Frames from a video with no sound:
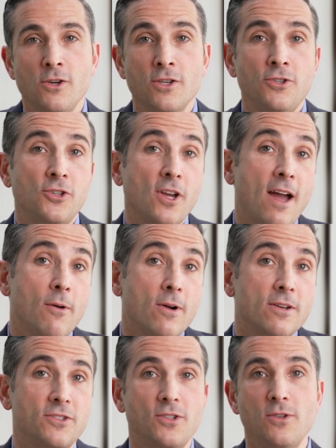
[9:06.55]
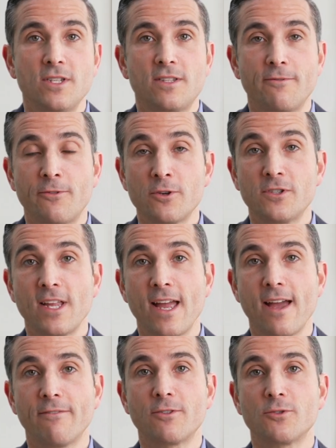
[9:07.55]
You can shower as soon as the first
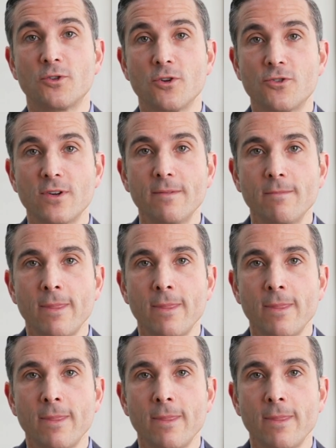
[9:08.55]
day after surgery.